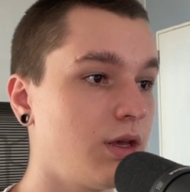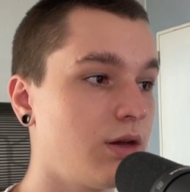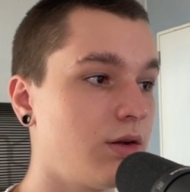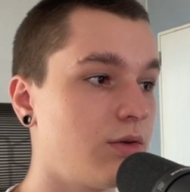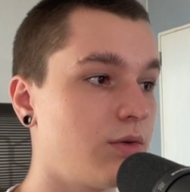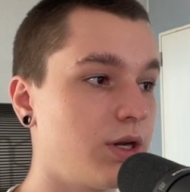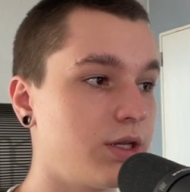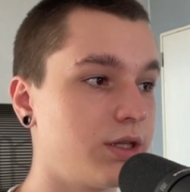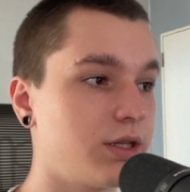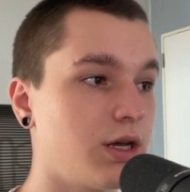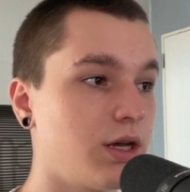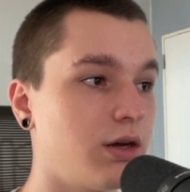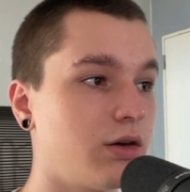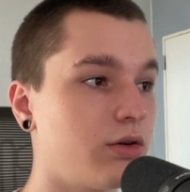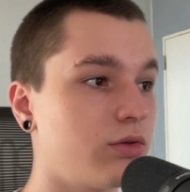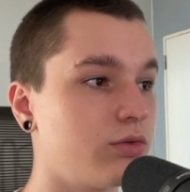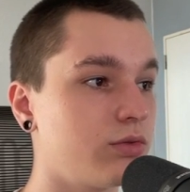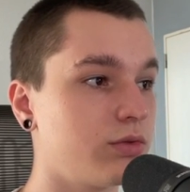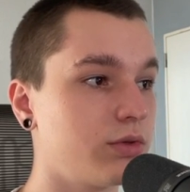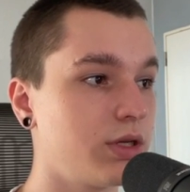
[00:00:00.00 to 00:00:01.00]
Right
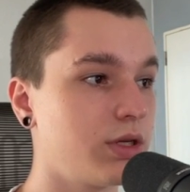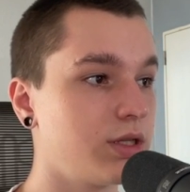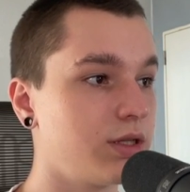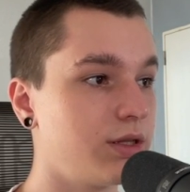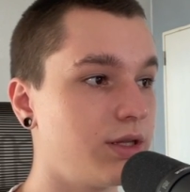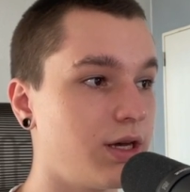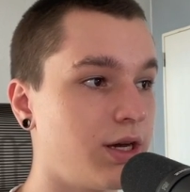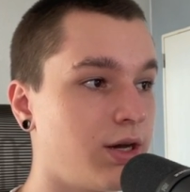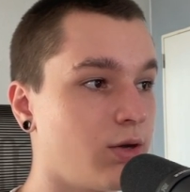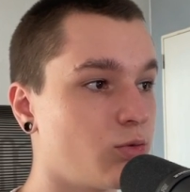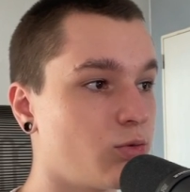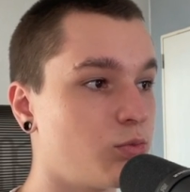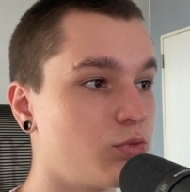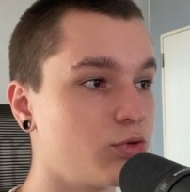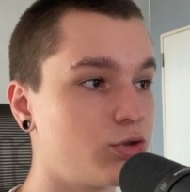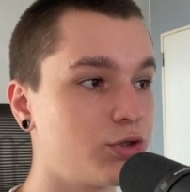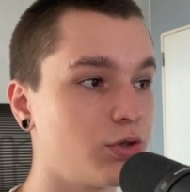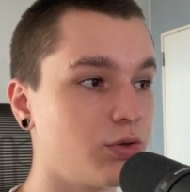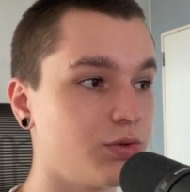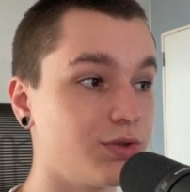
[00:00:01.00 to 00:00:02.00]
now the output
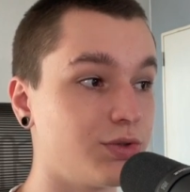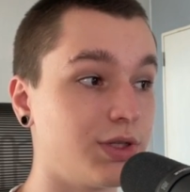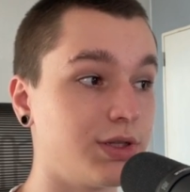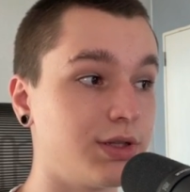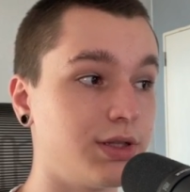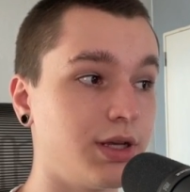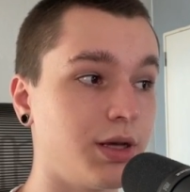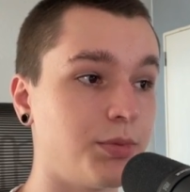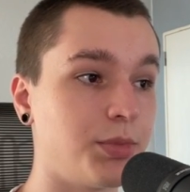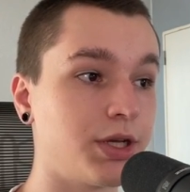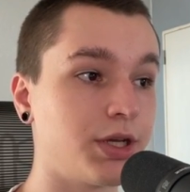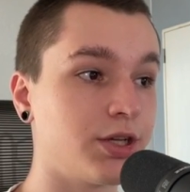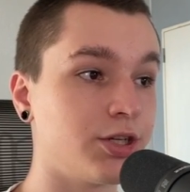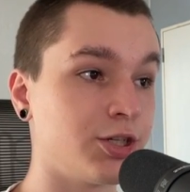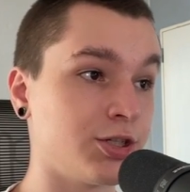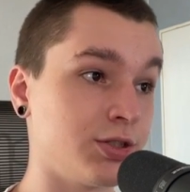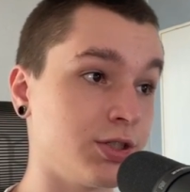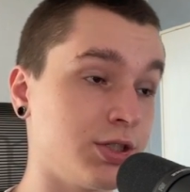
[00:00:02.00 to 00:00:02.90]
shows that the application is